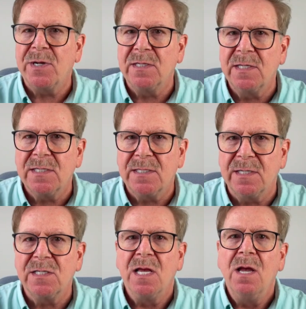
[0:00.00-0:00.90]
of
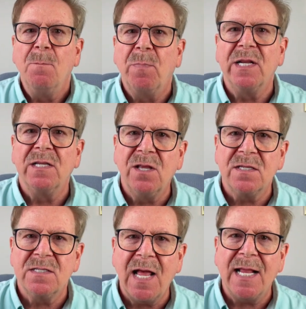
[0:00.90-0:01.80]
distance, but it
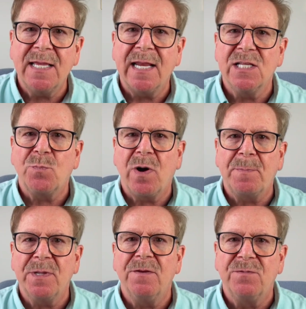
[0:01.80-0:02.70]
does not get its
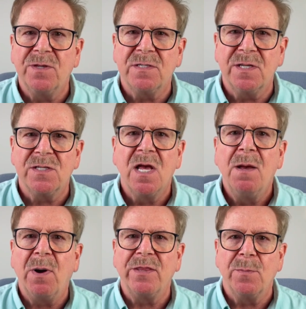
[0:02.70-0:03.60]
property of distance
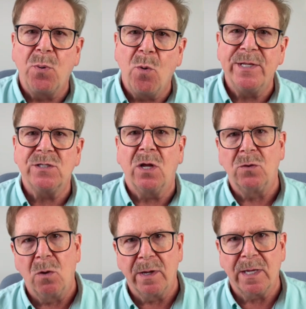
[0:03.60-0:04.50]
by the points
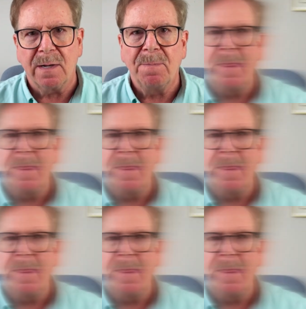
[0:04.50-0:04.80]
along it.